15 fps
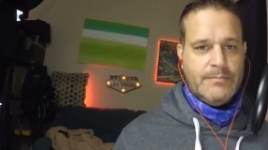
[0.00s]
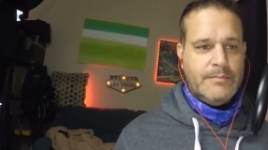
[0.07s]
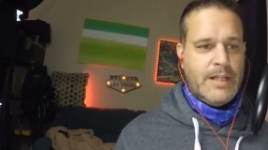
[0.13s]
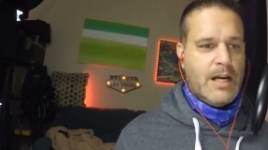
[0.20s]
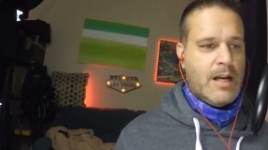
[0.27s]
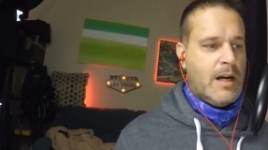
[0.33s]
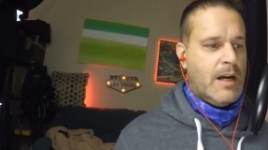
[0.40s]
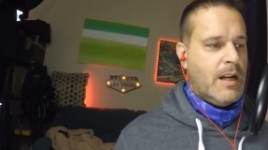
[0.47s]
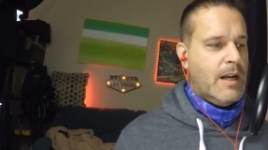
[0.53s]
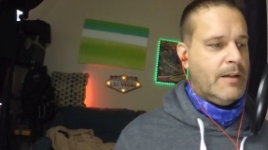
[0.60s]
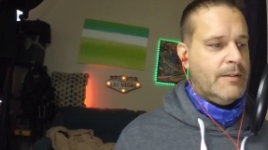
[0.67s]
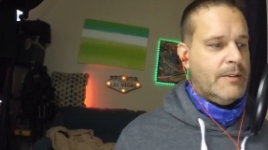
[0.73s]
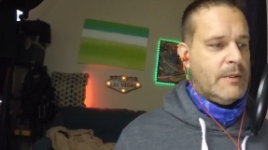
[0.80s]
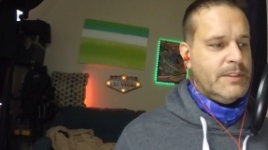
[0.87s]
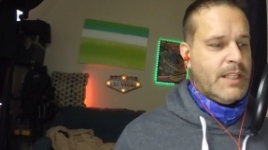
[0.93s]
you
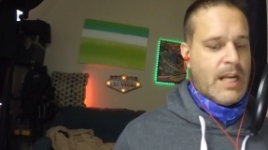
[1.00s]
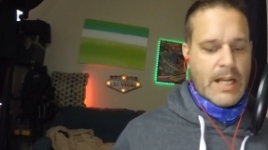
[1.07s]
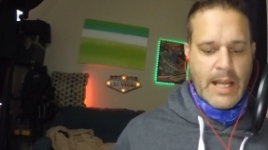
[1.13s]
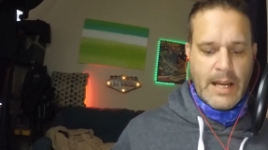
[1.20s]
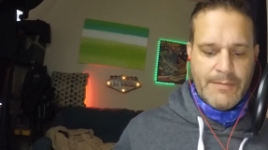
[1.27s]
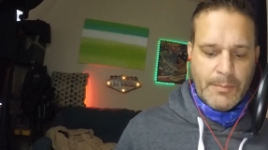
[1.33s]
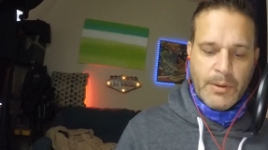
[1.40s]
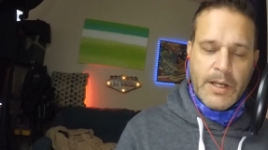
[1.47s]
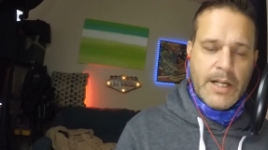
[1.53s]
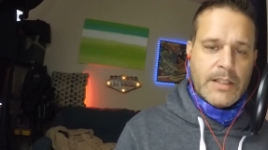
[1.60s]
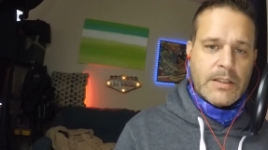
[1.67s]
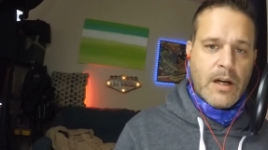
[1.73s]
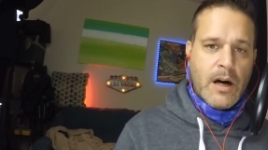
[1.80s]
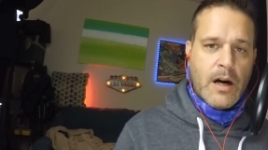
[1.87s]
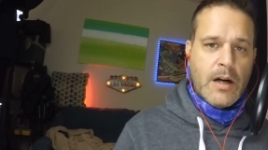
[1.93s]
got to have your
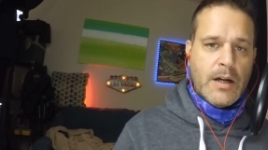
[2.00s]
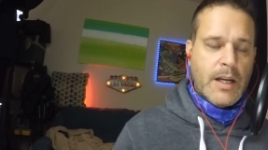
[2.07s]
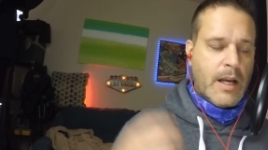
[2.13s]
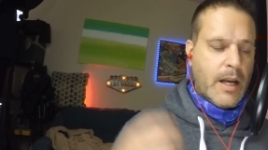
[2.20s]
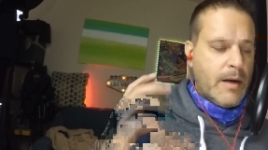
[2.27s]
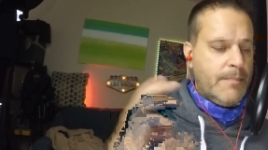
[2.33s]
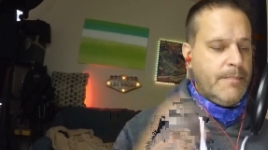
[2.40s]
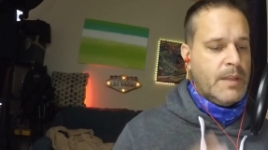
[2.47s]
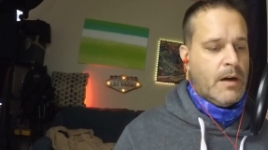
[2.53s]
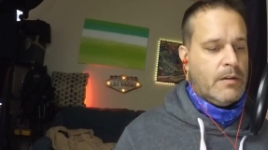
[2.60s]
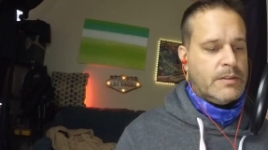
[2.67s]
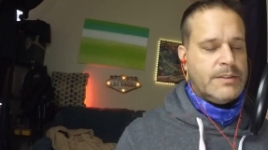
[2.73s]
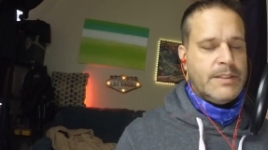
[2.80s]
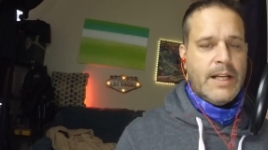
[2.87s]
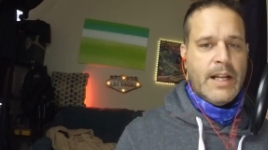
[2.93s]
player's card. You got to, you know,
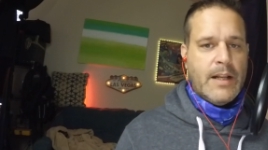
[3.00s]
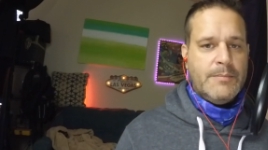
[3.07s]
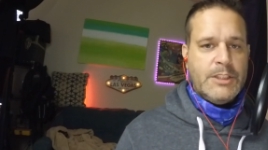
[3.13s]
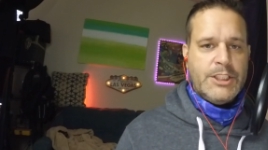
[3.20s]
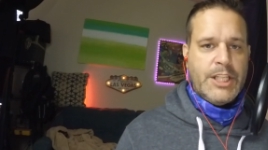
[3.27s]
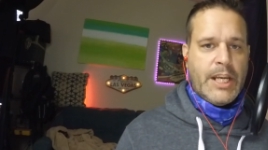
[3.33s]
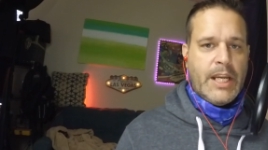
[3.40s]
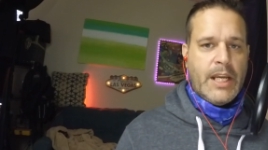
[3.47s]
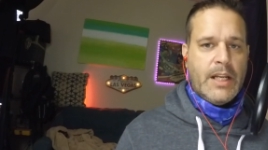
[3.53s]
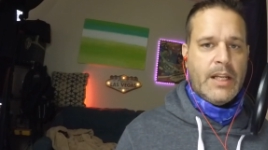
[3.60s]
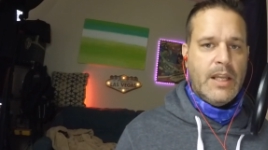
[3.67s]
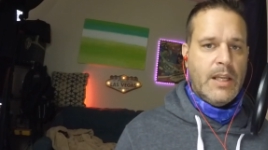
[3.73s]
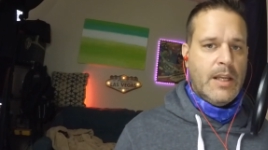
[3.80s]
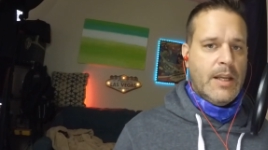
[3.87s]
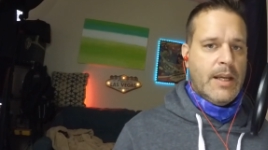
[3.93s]
sit at a machine,
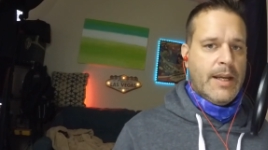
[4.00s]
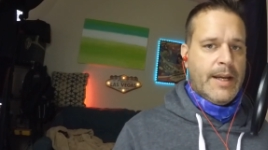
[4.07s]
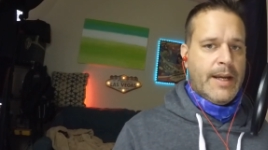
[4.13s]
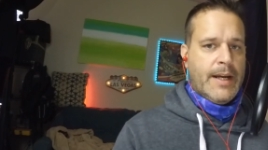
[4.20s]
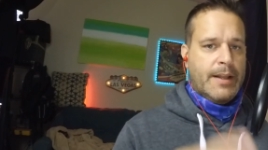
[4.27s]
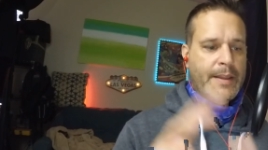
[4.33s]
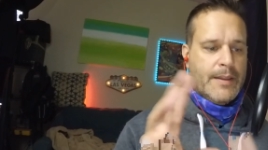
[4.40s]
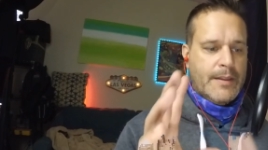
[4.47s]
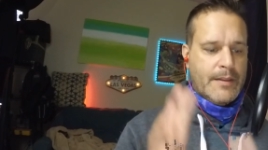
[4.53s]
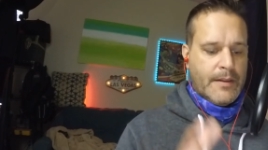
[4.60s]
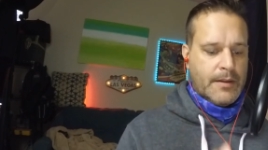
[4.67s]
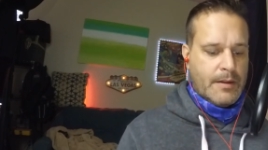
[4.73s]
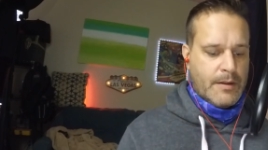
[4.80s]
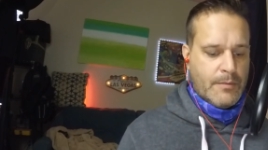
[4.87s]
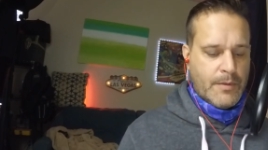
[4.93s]
and
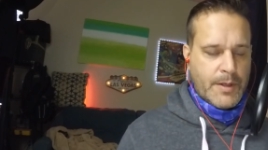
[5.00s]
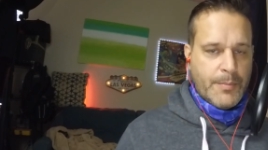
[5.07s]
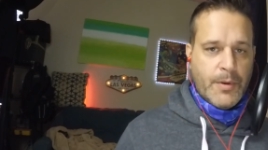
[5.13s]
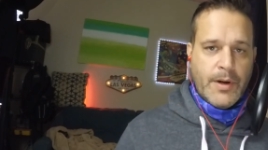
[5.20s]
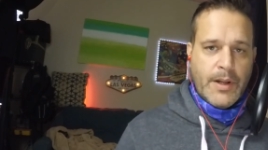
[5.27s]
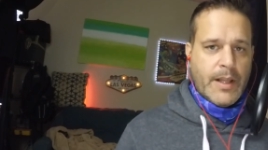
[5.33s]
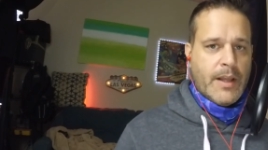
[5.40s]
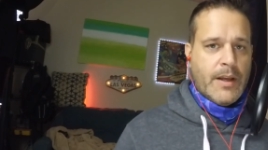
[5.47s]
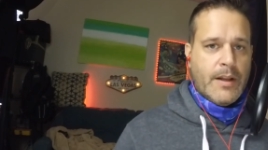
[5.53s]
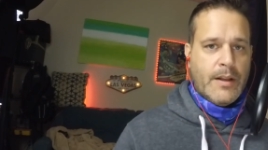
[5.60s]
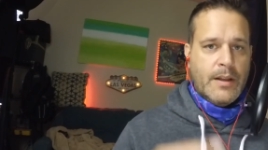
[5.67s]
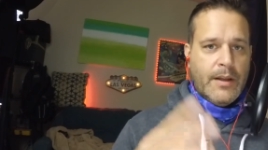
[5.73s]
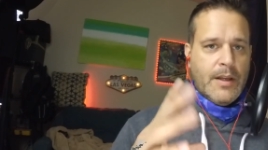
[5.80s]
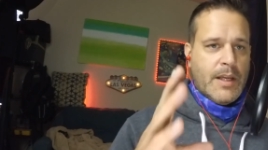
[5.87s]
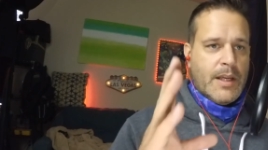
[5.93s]
when you put it
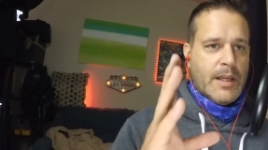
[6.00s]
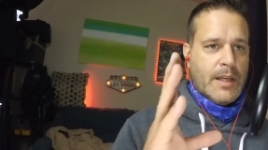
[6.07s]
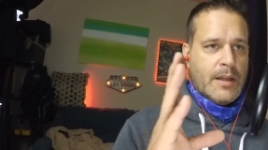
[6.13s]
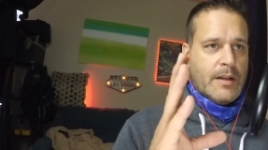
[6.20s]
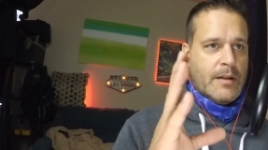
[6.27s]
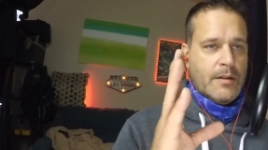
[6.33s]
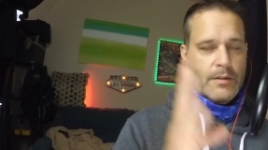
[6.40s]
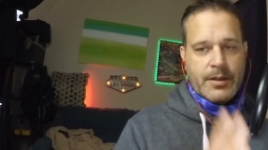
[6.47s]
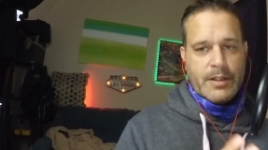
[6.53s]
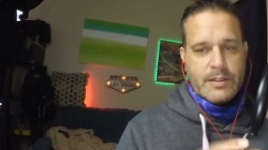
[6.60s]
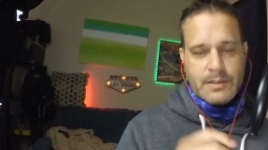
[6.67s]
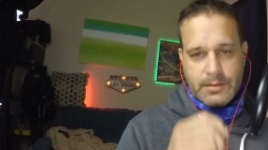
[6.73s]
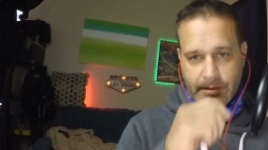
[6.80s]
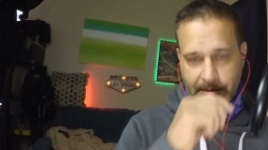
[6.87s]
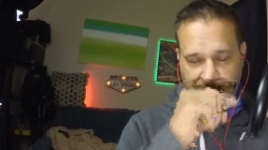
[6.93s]
in, it
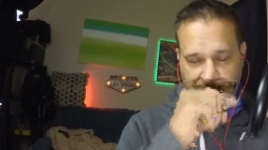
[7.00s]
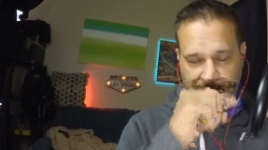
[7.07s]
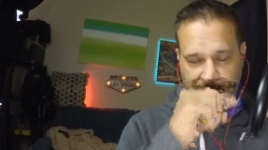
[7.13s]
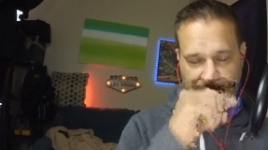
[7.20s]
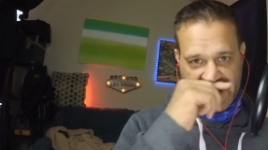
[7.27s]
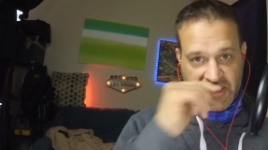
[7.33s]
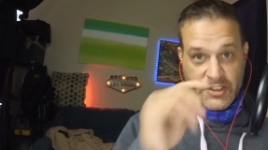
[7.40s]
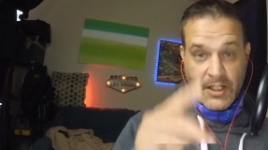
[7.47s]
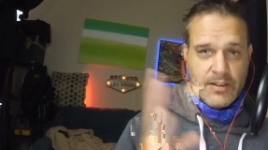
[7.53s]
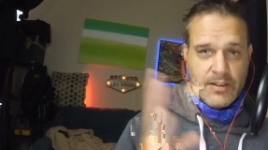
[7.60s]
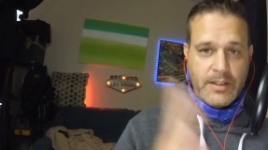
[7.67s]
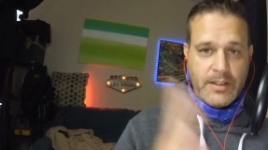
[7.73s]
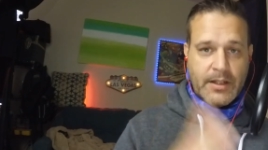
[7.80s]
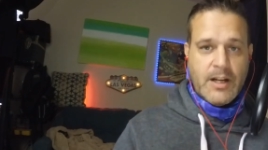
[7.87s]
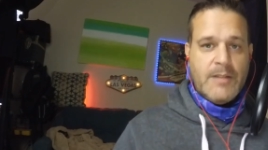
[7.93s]
alerts the
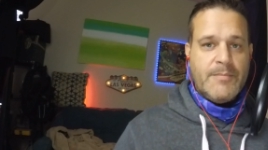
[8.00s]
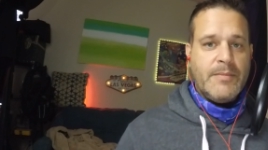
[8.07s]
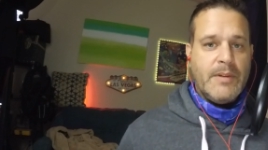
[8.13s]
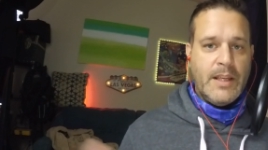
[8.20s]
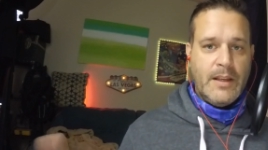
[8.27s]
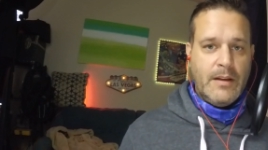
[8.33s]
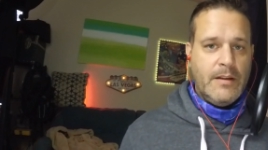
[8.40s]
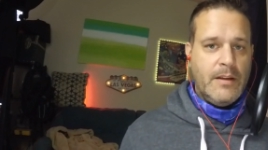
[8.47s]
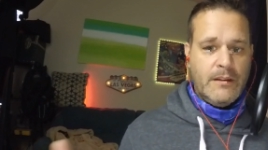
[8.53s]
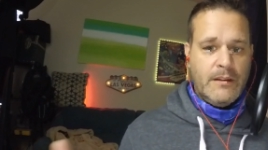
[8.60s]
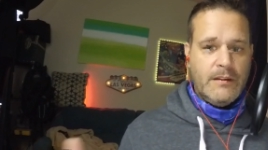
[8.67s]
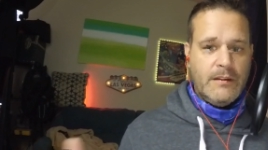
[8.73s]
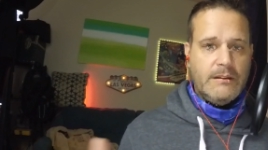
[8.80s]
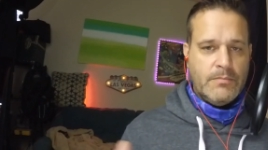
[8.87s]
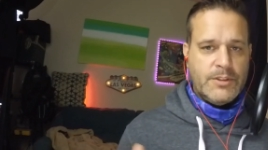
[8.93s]
server to come, you
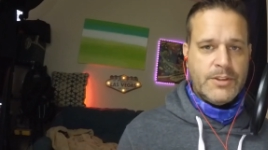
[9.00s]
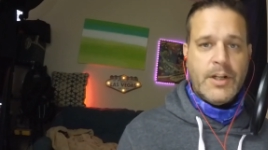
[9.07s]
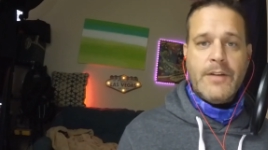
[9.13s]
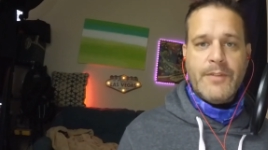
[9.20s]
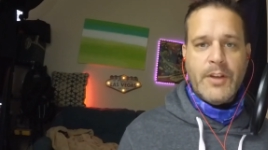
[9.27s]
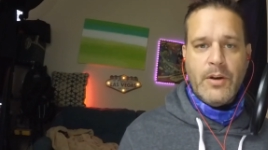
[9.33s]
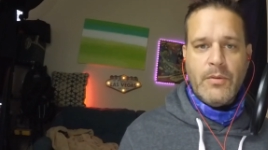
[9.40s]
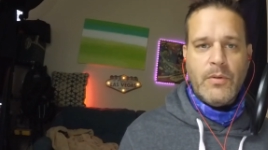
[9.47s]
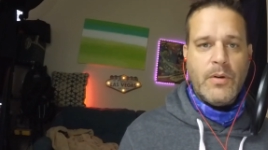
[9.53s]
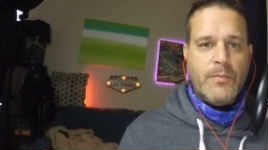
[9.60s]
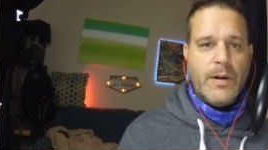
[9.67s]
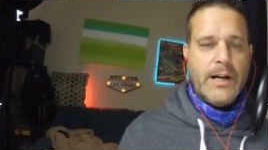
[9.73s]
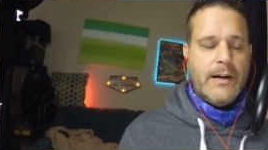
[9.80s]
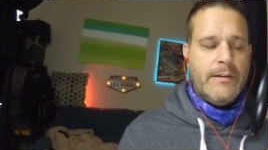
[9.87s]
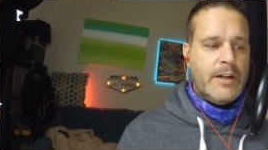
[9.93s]
know, serve you and
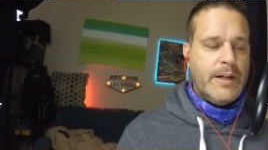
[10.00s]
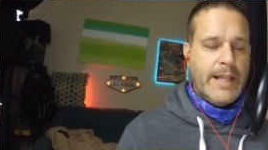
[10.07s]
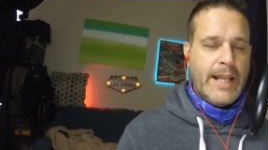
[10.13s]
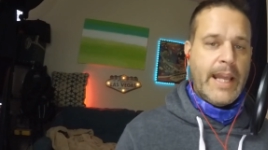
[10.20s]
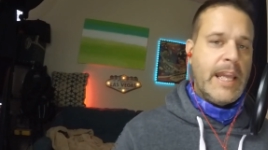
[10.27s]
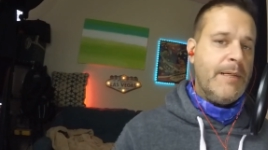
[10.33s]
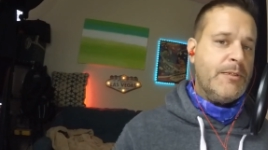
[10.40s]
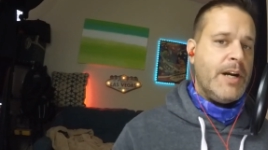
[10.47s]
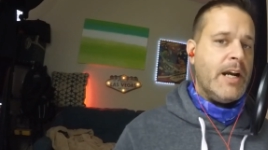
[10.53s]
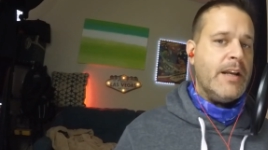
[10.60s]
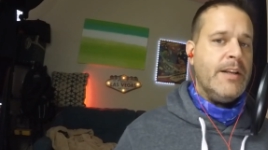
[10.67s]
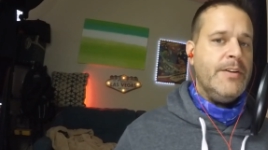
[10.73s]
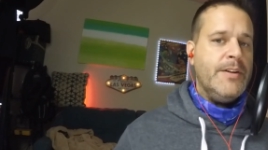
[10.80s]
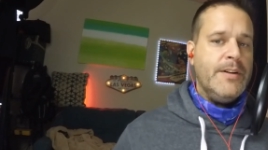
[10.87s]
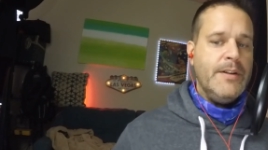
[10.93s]
whatever, and they keep track
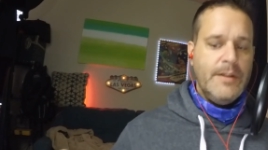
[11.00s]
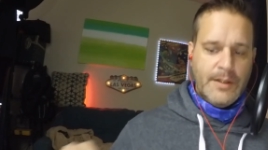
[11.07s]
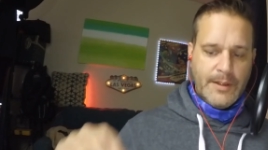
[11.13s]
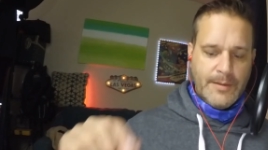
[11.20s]
of your